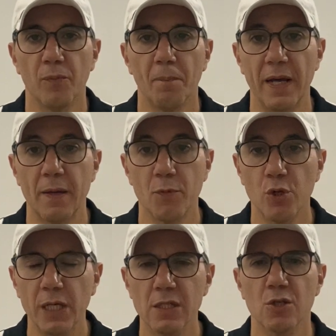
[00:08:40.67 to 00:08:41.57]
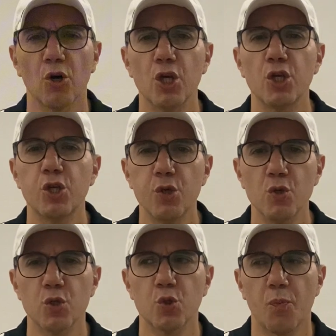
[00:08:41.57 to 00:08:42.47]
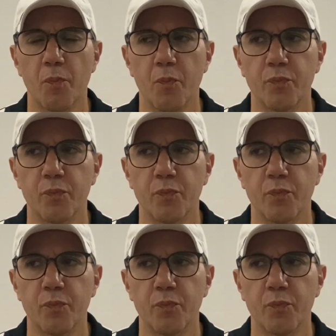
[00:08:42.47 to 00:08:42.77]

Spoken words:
Bayern Munich, so he used to